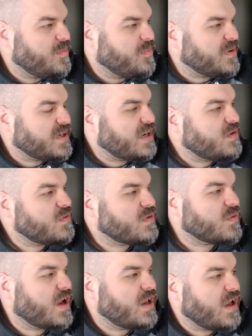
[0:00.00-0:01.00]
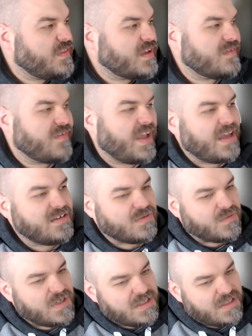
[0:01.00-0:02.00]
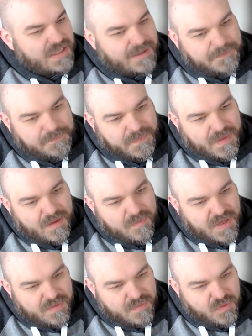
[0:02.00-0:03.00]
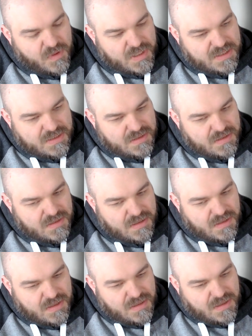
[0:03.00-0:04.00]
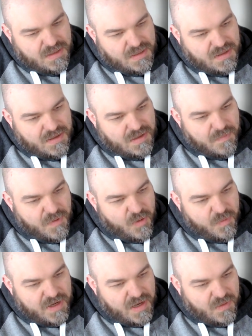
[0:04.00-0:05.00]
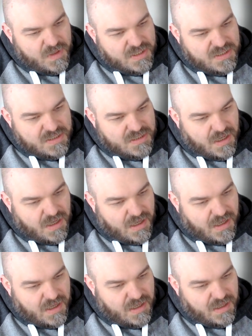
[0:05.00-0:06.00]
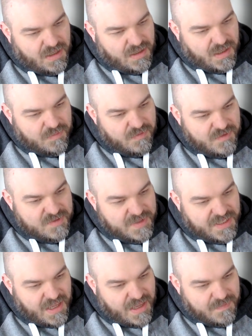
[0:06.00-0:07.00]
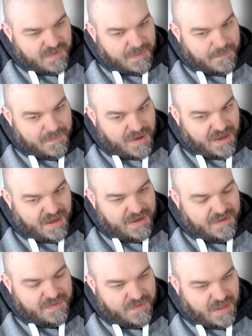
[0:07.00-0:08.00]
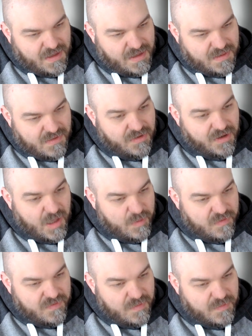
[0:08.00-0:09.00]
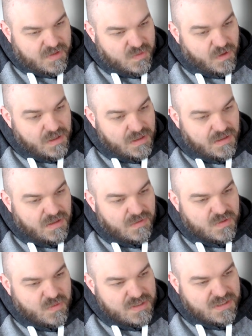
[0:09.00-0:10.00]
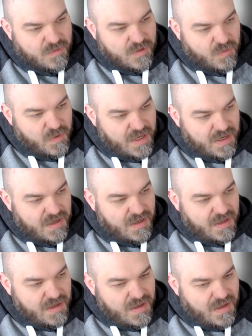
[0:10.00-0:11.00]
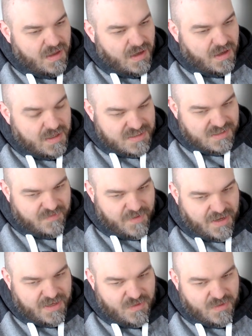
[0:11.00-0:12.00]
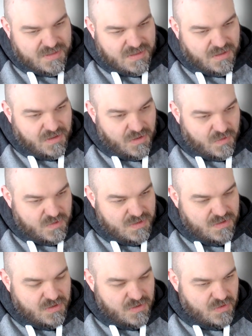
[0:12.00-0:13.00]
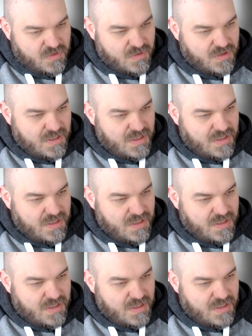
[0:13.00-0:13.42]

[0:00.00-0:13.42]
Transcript: I don't. I think if I had to really pinpoint the moment at which I like movies became like my thing, there were a couple of them. There was one summer when a cousin of mine who was close to